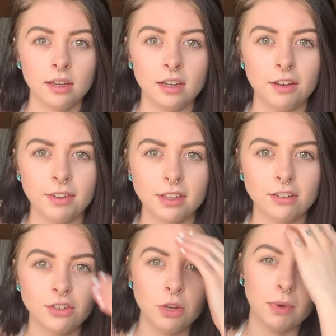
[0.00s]
I feel like
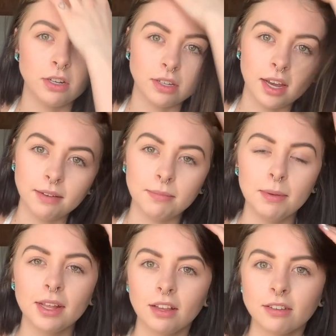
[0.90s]
there's too much light.
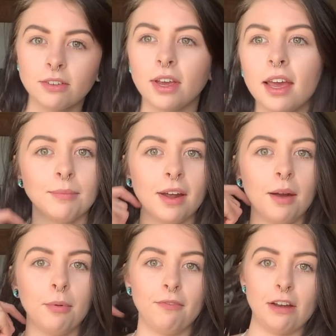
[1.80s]
Maybe that looks okay. I'm not
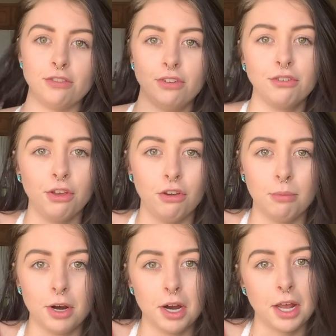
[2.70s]
a professional
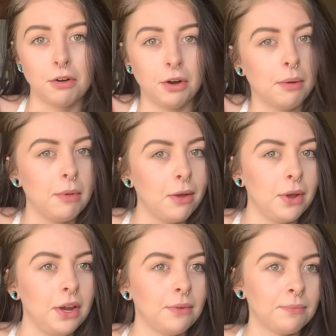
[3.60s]
tuber. I don't know what I'm
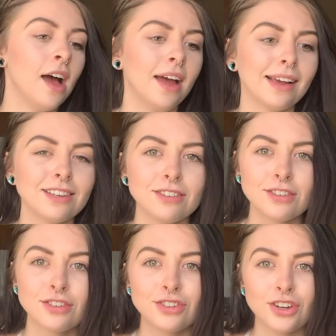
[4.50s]
doing. I guess I'll
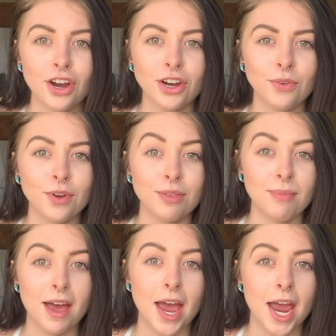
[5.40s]
start with
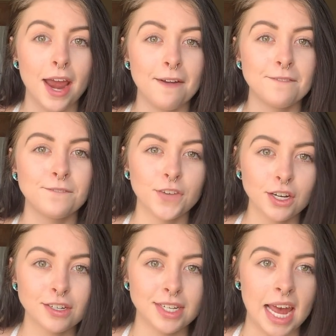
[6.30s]
my
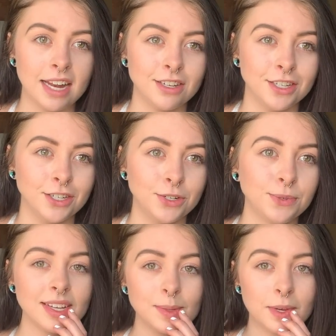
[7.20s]
first
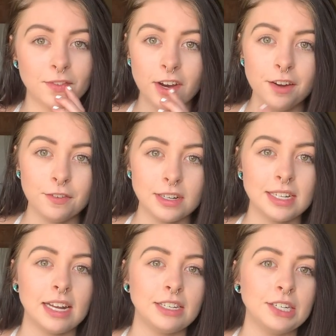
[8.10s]
tattoo. My very first
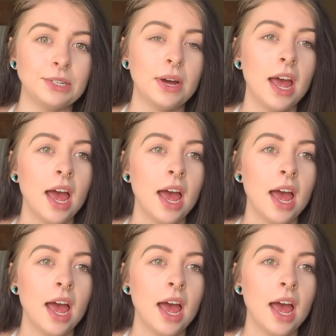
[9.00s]
tattoo.